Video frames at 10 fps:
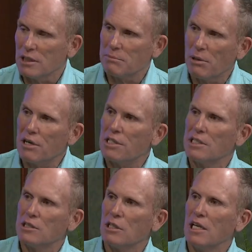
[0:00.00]
because bitterness
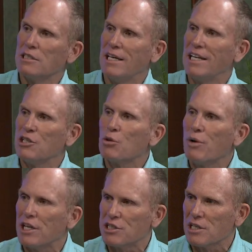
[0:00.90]
is, is an
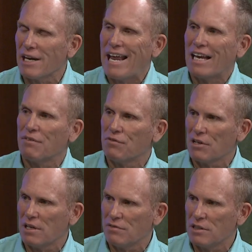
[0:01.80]
entrenched lack of
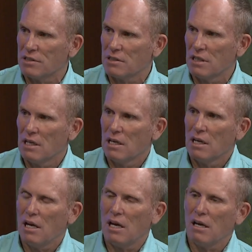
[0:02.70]
forgiveness.
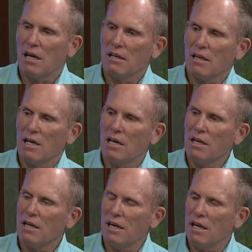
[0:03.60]
Uh, an,
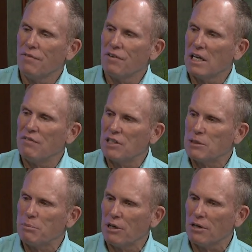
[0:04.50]
un, an unforgiving
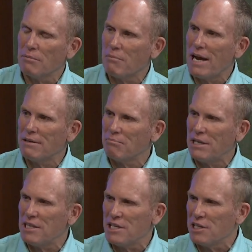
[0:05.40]
spirit might
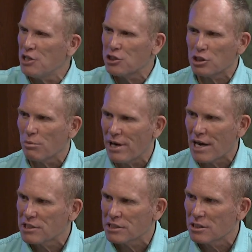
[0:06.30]
be the initial
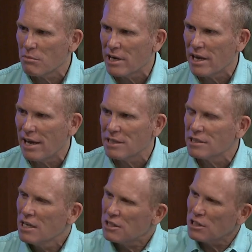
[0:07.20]
reaction somebody has,
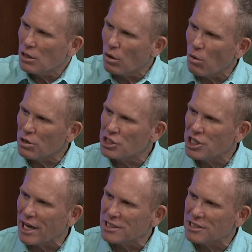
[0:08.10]
then the Lord
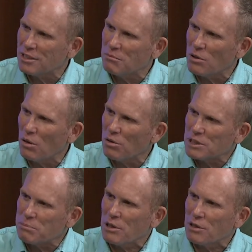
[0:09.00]
checks them, the Holy
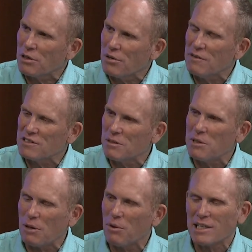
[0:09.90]
Spirit grieves them,
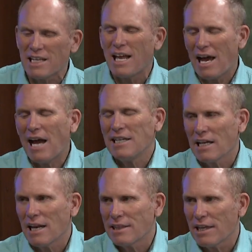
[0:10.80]
and they realize, I need
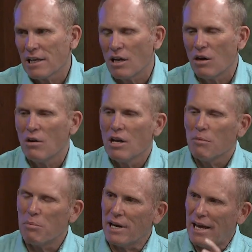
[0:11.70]
to let that go.
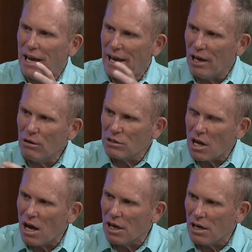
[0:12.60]
But a held
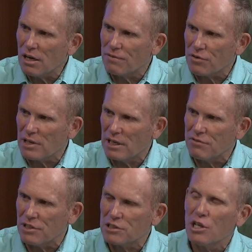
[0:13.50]
on
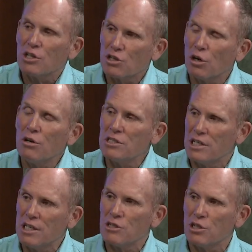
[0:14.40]
unforgiveness turns
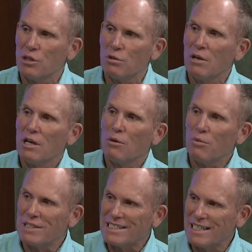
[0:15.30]
into
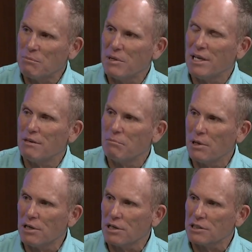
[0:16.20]
resentment and
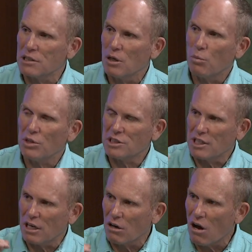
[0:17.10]
bitterness, which is
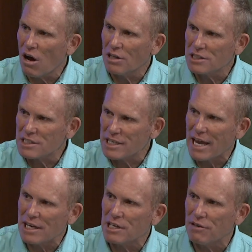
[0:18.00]
a
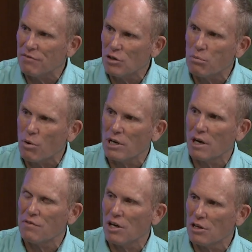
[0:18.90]
long-standing viewpoint
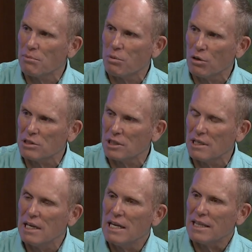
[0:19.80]
of the other person,
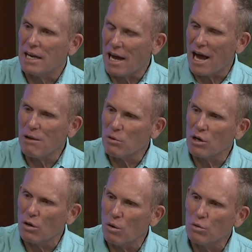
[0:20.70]
that I'm
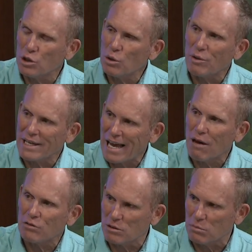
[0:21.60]
going to hold you
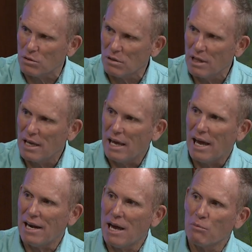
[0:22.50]
accountable,
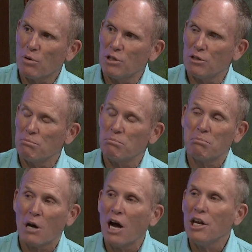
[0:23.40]
and I'm going to
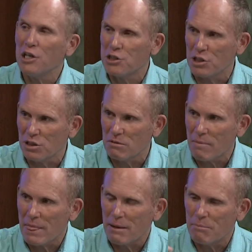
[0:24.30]
punish you
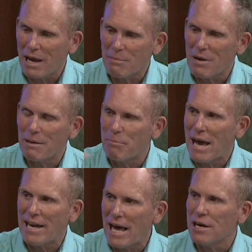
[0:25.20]
by my
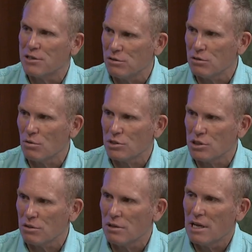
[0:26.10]
bad attitude towards
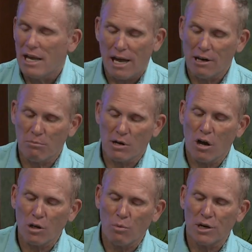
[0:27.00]
wow, you. Wow. And, but
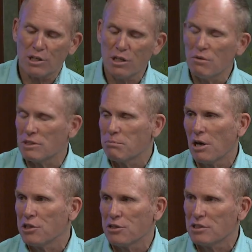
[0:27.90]
all you really do is
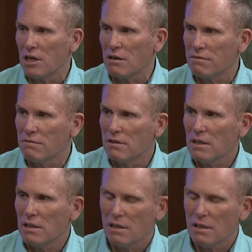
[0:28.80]
punish yourself. Absolutely.